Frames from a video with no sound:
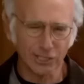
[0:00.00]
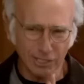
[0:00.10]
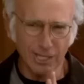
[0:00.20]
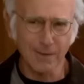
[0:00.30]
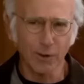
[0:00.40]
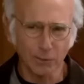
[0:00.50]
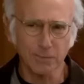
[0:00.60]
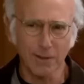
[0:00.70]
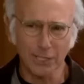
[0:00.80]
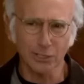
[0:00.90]
Is she the
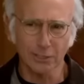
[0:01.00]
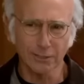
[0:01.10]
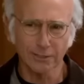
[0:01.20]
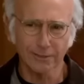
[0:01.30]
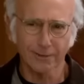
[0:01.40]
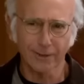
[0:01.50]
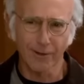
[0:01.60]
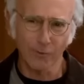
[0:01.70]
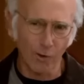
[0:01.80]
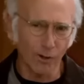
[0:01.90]
most special
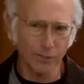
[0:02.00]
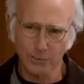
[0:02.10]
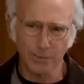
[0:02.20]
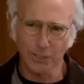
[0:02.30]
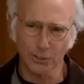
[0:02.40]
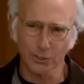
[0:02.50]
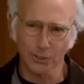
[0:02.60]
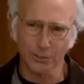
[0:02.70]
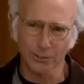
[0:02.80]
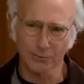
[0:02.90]
of all the
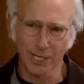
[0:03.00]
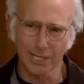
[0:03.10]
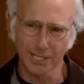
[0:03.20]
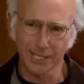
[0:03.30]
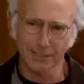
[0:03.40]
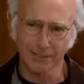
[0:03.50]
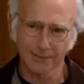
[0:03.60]
special girls you've taken out?